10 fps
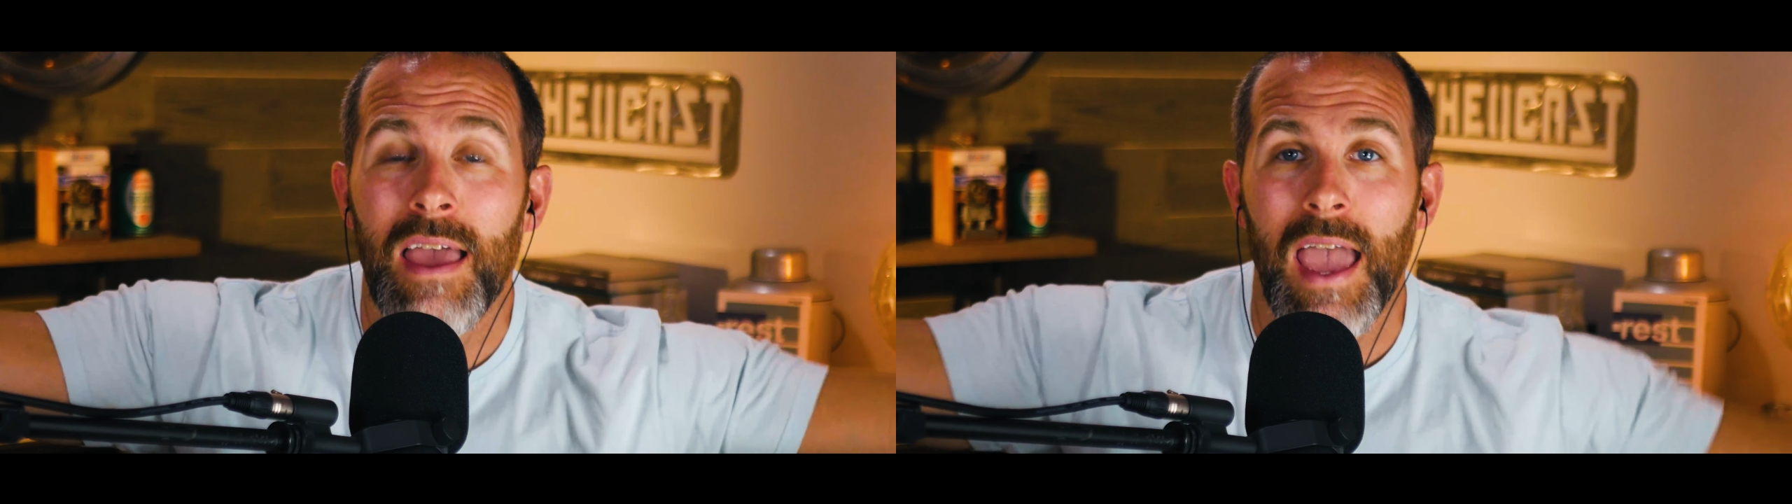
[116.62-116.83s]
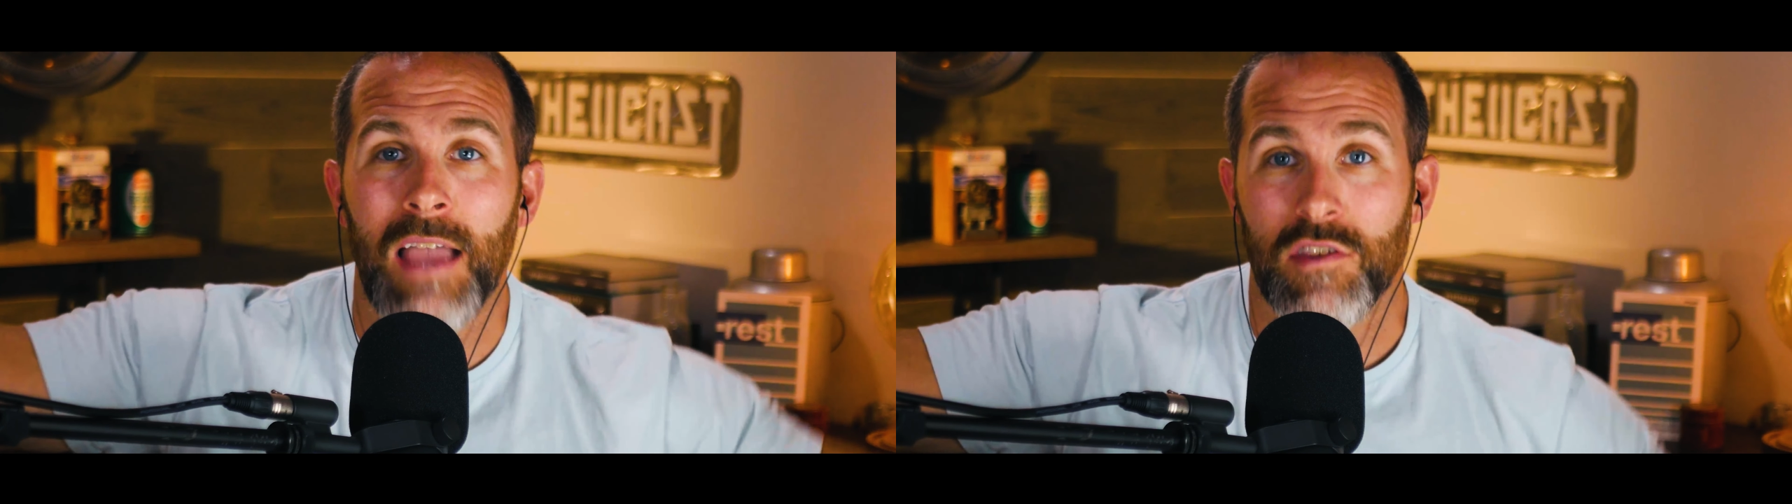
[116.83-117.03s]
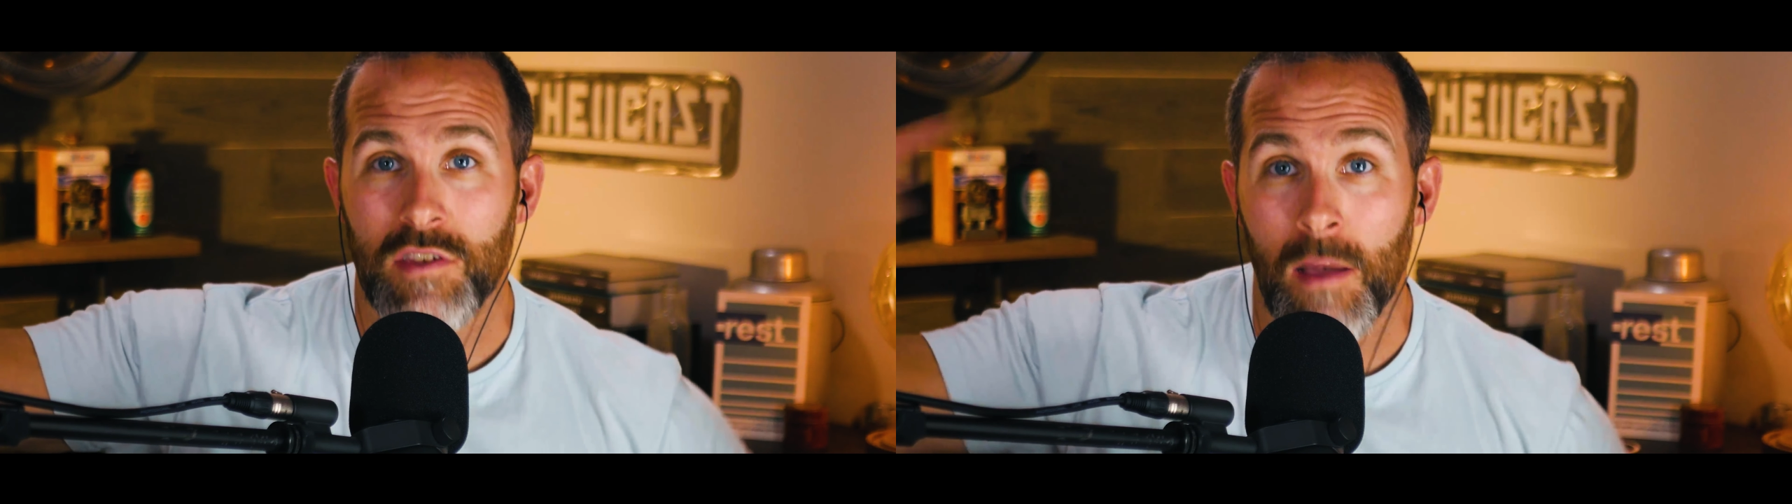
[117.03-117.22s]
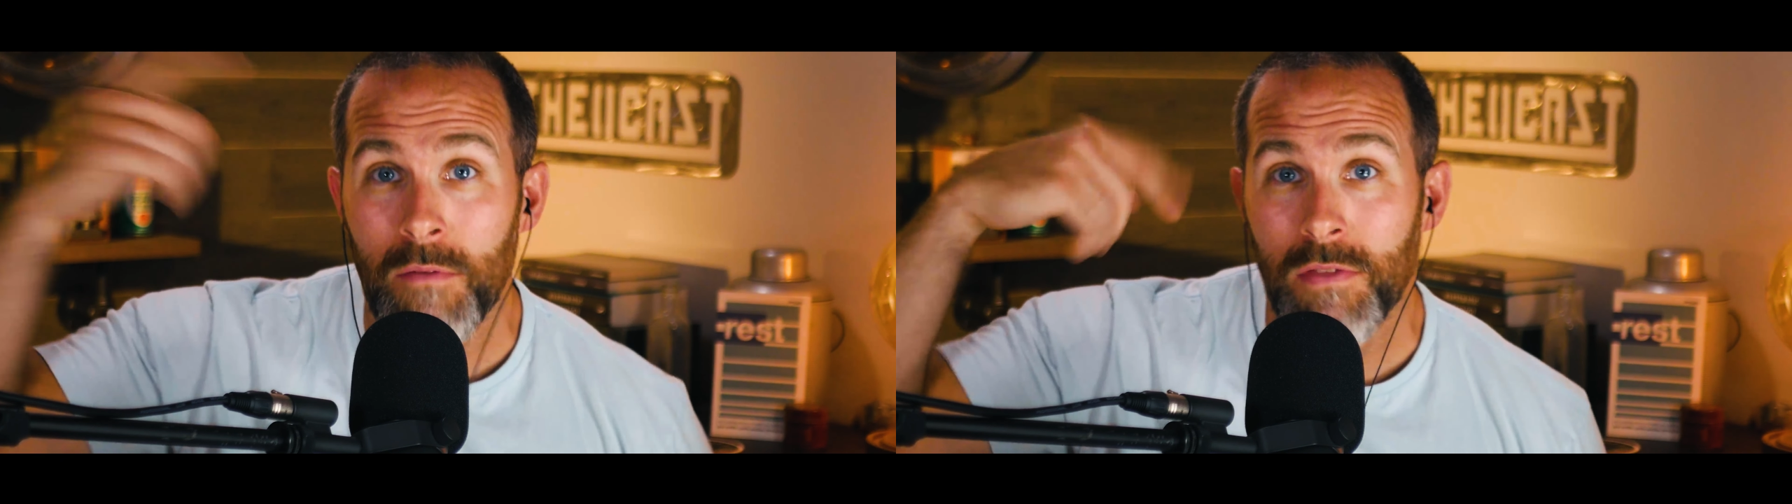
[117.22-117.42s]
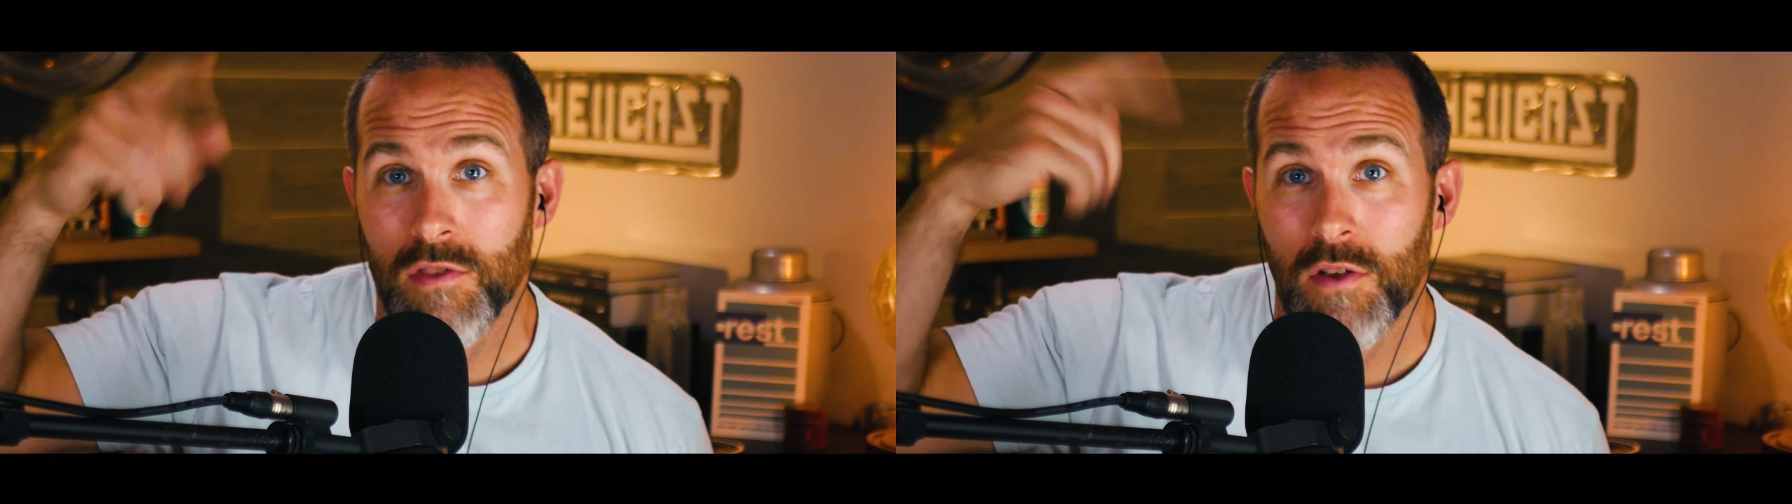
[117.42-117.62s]
Yeah. And some
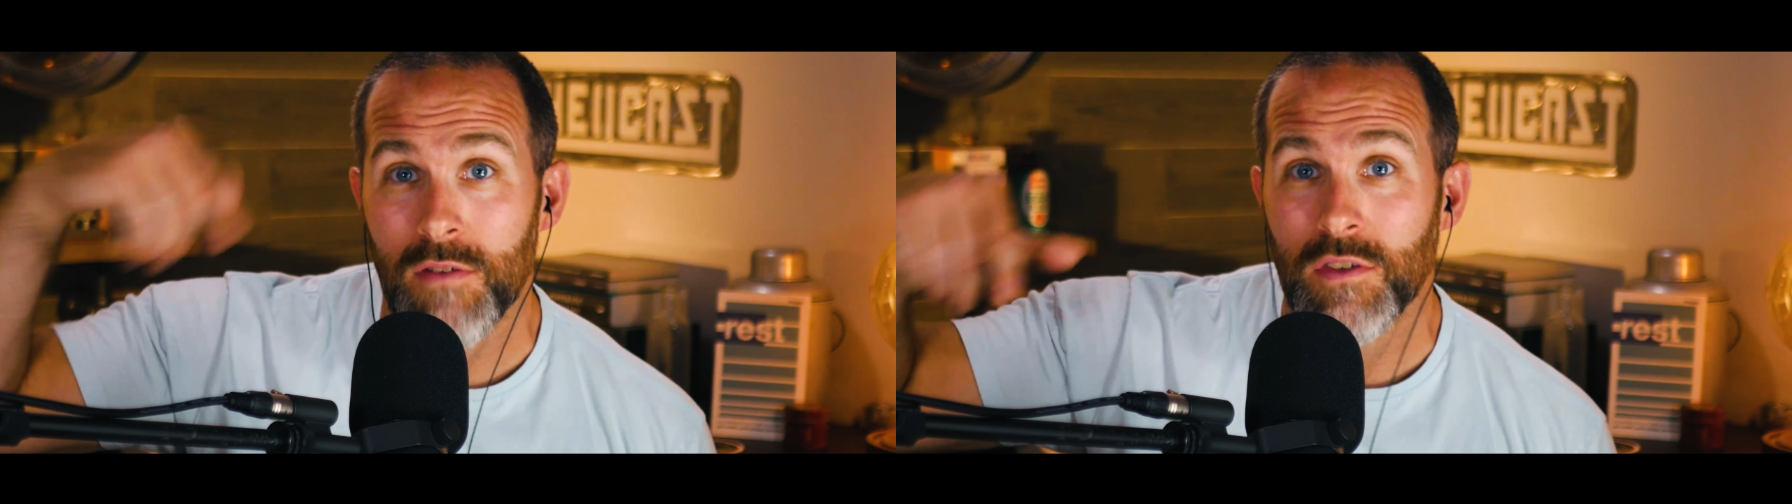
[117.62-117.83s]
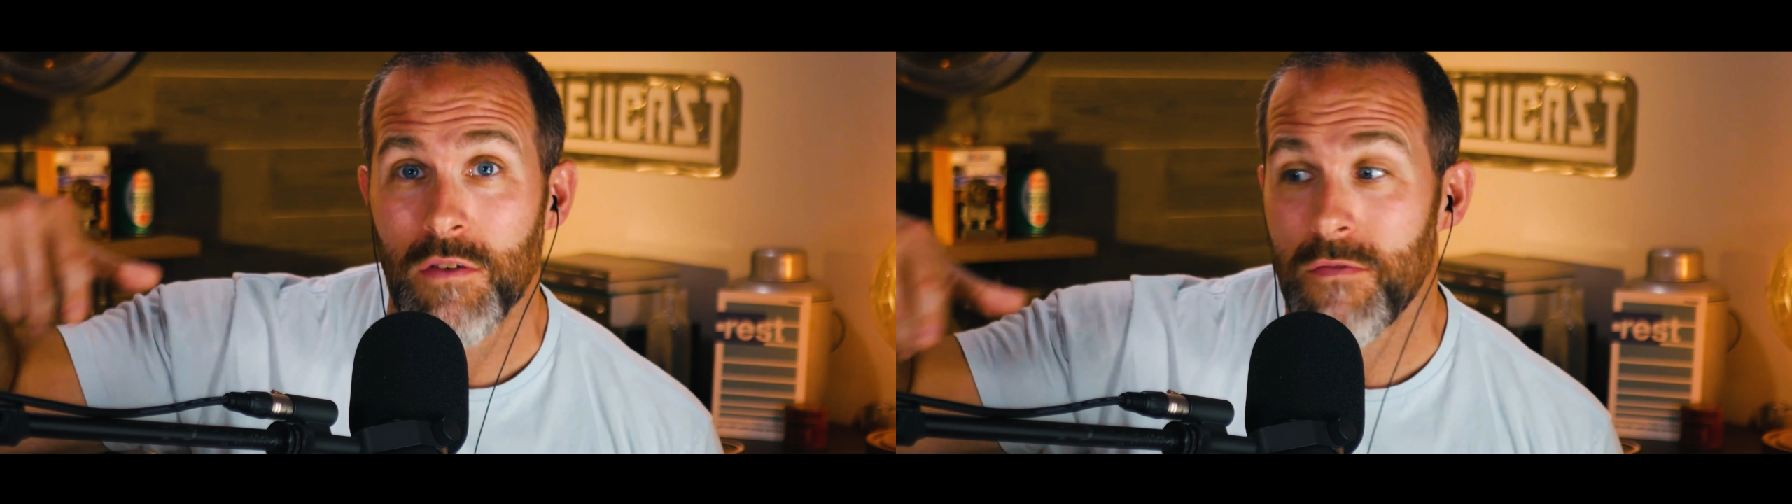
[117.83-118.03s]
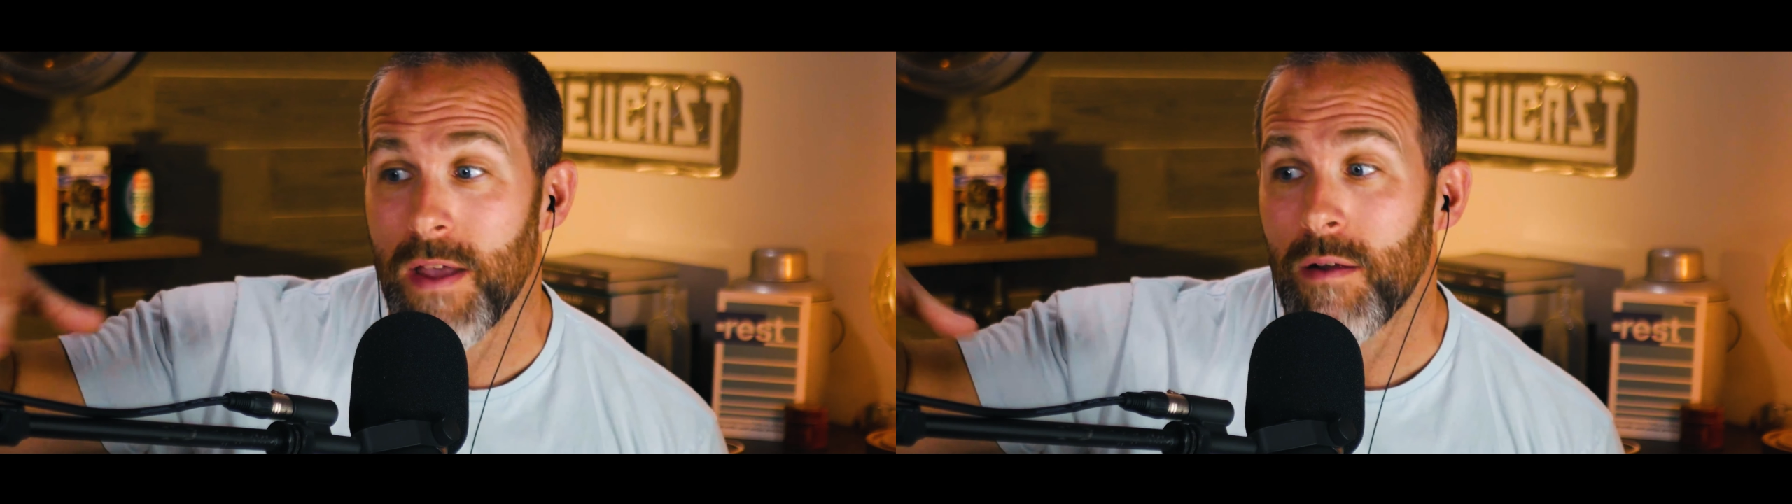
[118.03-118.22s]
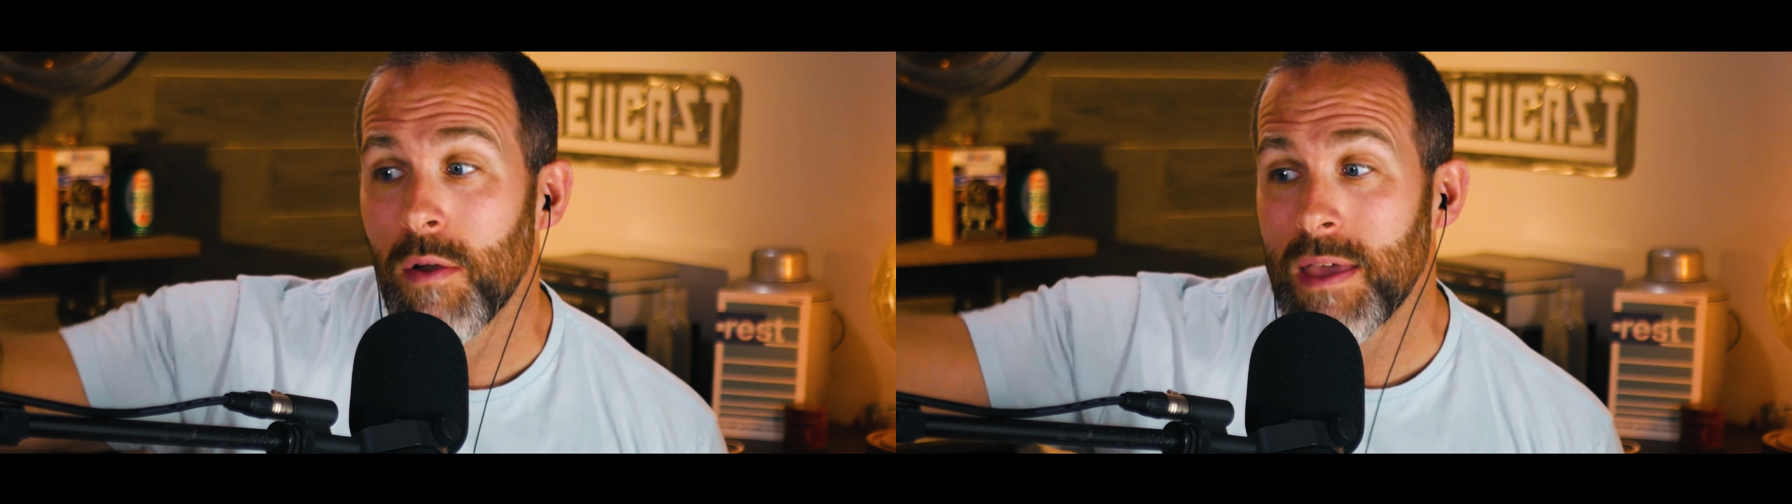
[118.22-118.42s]
of the servants of Pharaoh